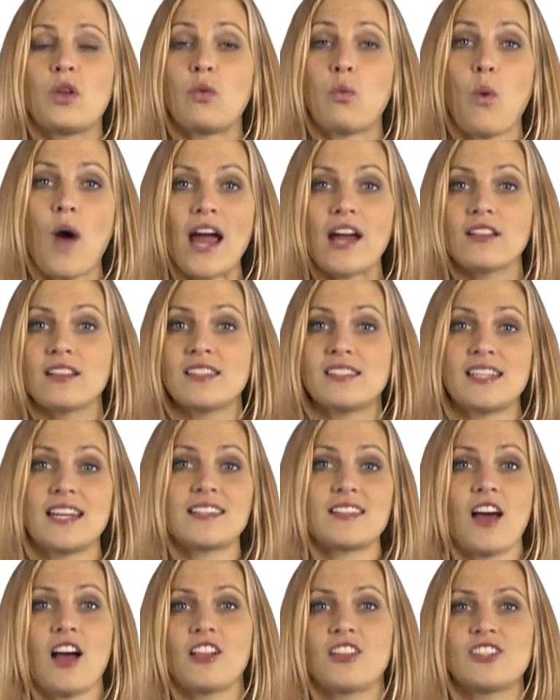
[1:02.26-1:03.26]
with wireless
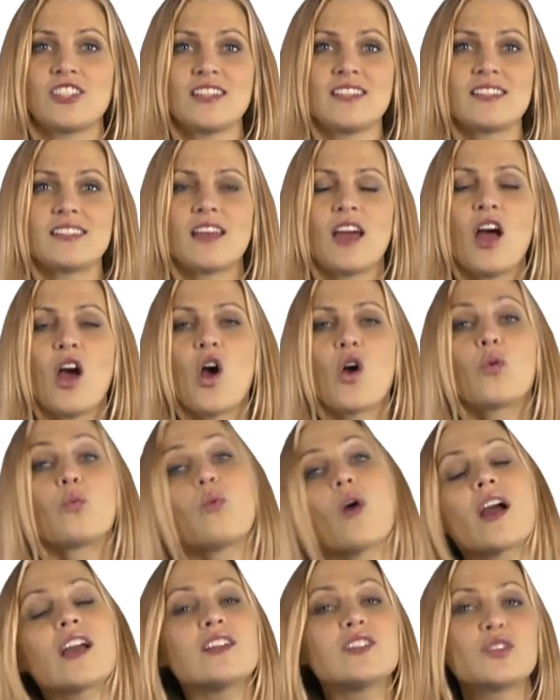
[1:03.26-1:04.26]
technologies,
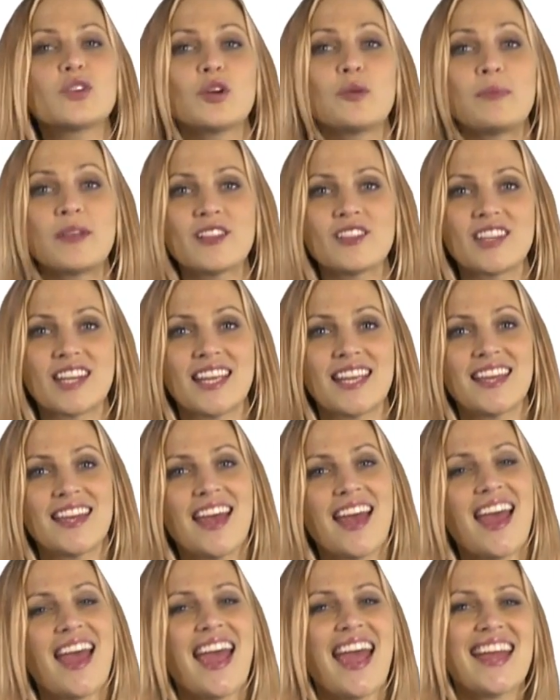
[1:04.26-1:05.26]
rugged durability,
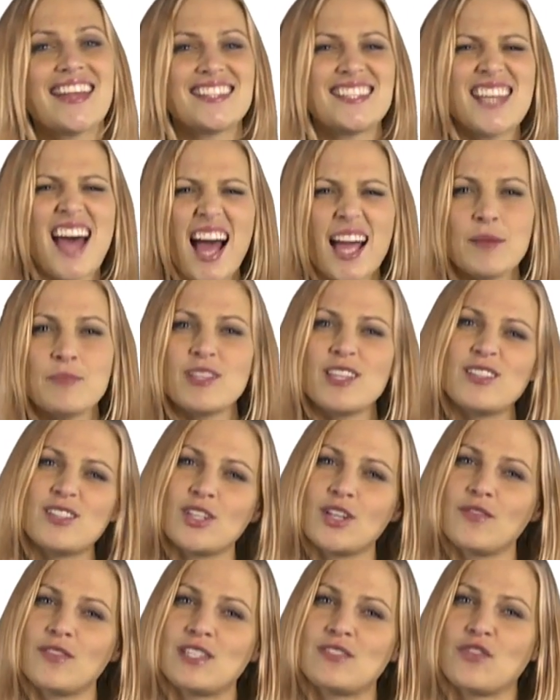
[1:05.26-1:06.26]
and timely
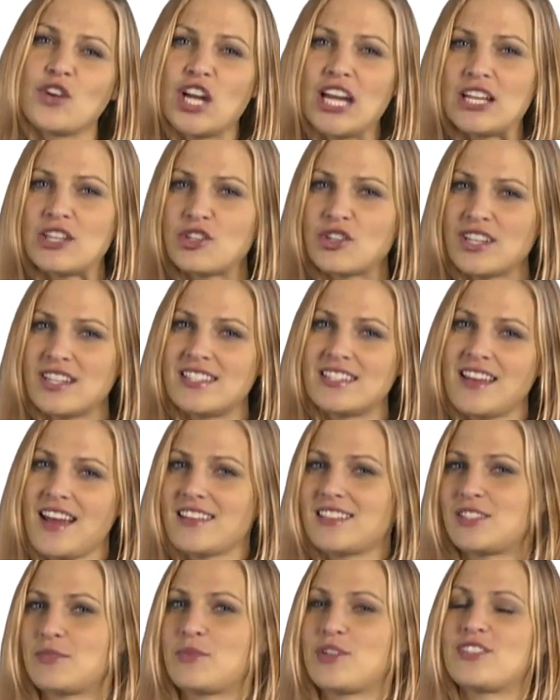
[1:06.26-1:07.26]
service for increased
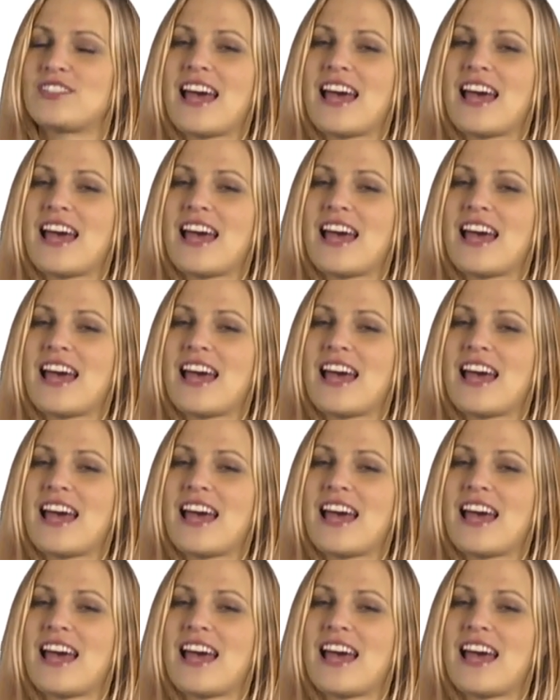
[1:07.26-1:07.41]
customer